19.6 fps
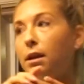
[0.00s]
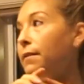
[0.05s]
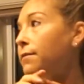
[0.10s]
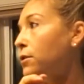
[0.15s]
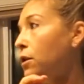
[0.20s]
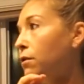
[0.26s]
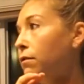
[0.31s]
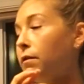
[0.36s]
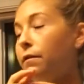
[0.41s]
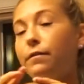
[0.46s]

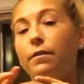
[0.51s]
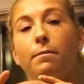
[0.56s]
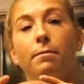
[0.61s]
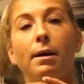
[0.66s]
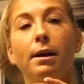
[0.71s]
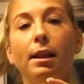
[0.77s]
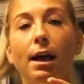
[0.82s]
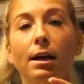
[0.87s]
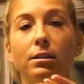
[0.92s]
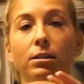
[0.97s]
left over from
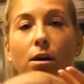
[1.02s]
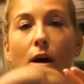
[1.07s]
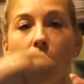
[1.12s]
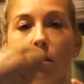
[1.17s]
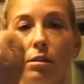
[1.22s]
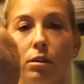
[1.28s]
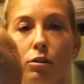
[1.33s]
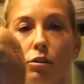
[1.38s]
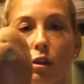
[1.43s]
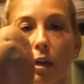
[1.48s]
my last
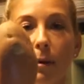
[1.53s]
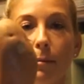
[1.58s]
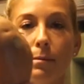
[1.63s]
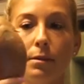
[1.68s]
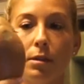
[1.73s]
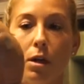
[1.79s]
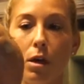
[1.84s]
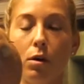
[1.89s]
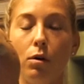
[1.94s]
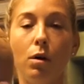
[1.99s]
Costco trip.
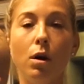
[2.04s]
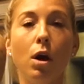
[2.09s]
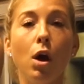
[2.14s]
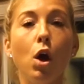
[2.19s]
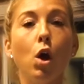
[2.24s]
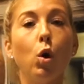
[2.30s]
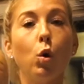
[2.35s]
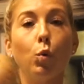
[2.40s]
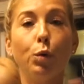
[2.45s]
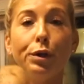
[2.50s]
So
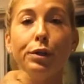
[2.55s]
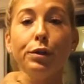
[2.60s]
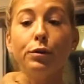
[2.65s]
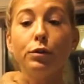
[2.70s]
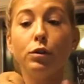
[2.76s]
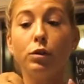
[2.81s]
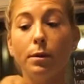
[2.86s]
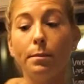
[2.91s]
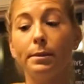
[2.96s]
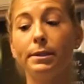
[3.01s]
we
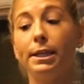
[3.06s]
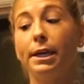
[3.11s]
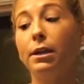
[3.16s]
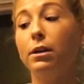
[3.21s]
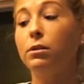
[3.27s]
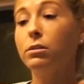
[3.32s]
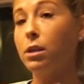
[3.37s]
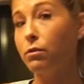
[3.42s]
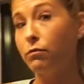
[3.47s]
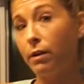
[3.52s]
do sweet
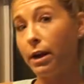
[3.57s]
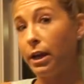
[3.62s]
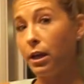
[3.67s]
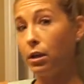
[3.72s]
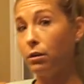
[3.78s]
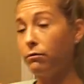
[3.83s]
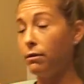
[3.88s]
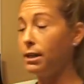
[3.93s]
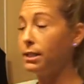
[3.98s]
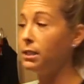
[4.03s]
potatoes and
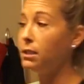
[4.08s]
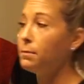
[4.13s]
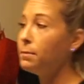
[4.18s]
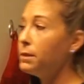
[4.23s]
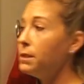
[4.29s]
regular russet